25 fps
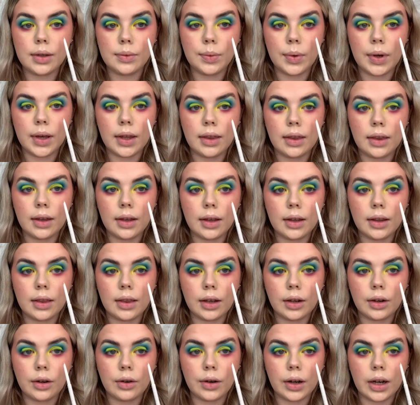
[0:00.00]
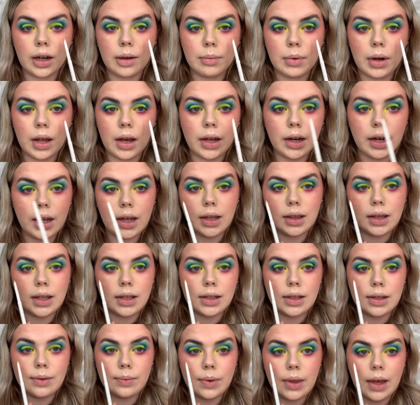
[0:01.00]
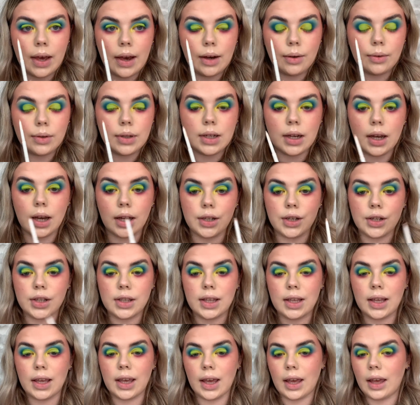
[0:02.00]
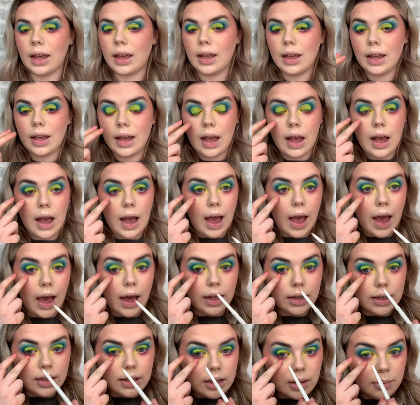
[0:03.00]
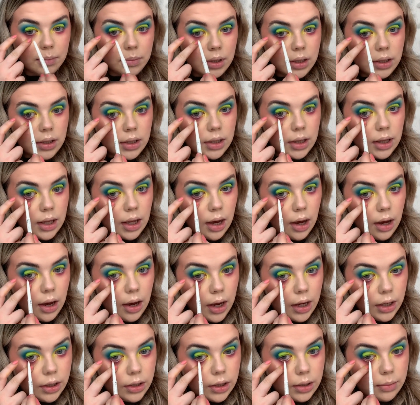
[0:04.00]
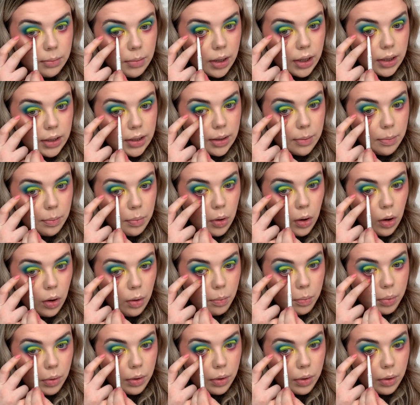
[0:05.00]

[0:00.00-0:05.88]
with the cream liner and this is without it. I just think it adds something to the eye, just makes it pop.